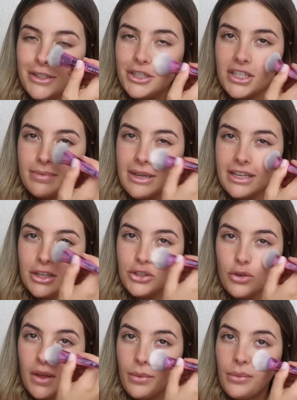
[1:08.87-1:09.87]
So just making
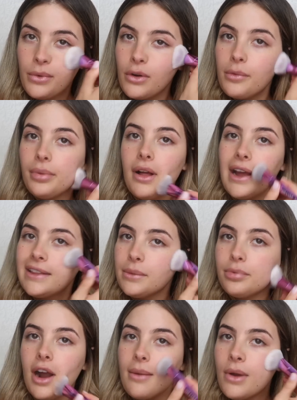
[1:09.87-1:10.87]
sure that when we're applying the
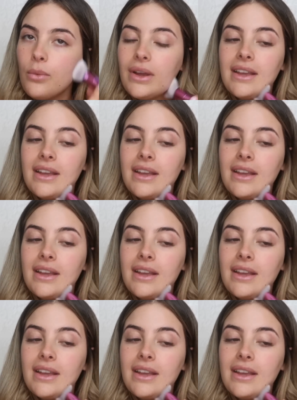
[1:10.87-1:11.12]
primer,